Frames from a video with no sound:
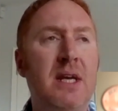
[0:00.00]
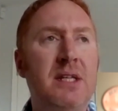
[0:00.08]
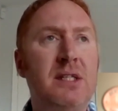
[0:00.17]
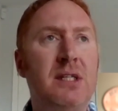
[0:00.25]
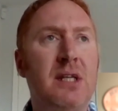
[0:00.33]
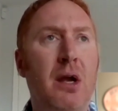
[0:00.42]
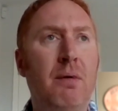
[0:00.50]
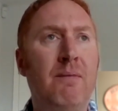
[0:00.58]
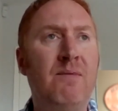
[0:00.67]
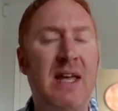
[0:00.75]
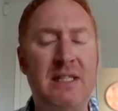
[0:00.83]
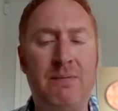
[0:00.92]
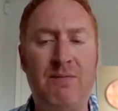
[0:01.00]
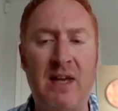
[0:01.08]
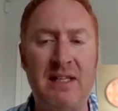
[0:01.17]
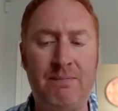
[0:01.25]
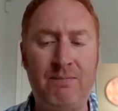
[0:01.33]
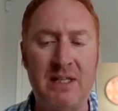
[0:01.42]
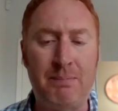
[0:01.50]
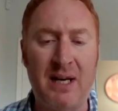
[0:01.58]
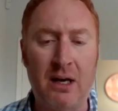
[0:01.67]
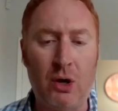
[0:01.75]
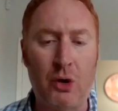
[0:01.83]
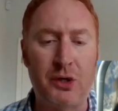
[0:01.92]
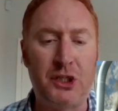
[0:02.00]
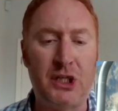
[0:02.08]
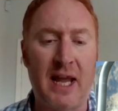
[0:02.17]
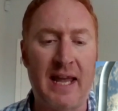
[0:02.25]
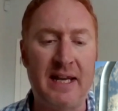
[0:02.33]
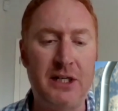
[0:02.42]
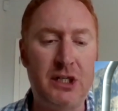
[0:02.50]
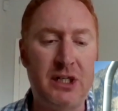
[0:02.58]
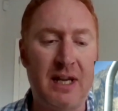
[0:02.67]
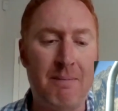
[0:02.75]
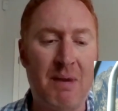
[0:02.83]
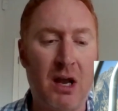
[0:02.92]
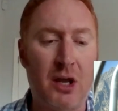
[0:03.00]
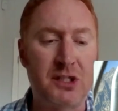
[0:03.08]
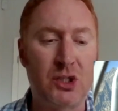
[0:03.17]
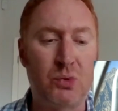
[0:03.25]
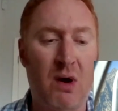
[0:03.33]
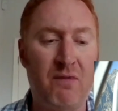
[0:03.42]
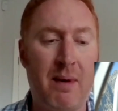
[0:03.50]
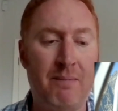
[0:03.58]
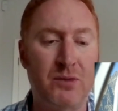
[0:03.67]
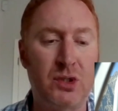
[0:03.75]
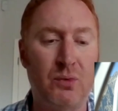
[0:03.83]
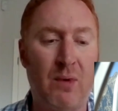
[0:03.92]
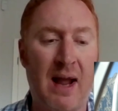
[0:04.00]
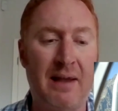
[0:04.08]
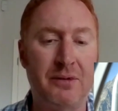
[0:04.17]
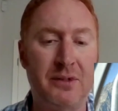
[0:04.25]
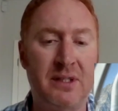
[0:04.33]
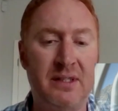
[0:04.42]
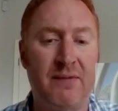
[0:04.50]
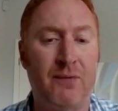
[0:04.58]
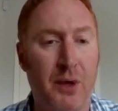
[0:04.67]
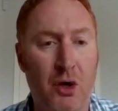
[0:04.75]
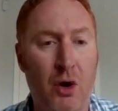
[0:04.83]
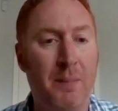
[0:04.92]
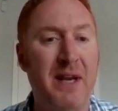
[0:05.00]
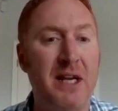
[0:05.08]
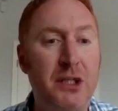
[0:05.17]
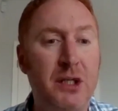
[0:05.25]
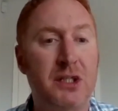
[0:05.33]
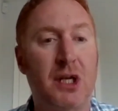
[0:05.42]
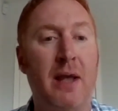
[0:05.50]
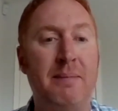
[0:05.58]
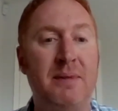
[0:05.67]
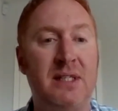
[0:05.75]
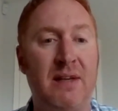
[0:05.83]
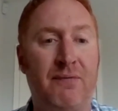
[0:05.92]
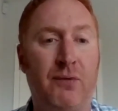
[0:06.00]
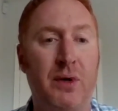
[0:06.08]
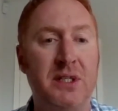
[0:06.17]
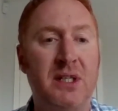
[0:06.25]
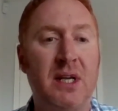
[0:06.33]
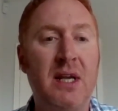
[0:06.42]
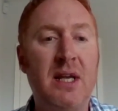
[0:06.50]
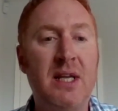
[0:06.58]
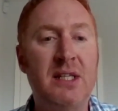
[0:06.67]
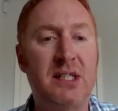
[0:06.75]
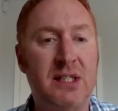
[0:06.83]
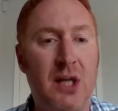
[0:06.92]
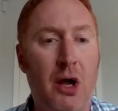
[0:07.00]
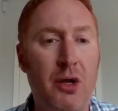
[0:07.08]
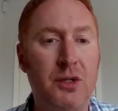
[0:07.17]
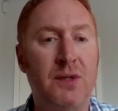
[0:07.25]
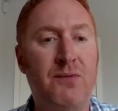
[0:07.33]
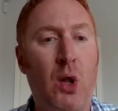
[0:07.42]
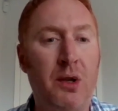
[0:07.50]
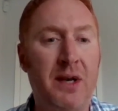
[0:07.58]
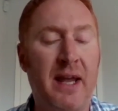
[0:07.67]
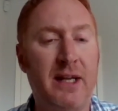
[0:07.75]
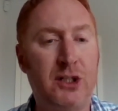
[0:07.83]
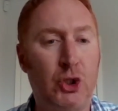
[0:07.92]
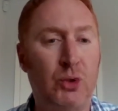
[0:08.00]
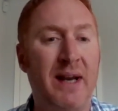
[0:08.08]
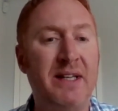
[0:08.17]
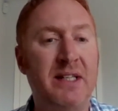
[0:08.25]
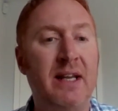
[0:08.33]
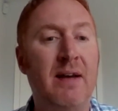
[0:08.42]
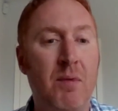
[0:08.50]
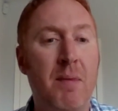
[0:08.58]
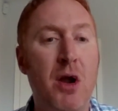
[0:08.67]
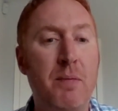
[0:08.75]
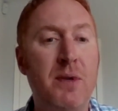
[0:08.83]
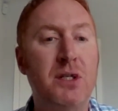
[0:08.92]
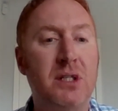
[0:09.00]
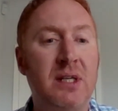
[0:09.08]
So there's been a lot of change in the last 12 months around different accommodation types, different styles of holiday are trending at the moment.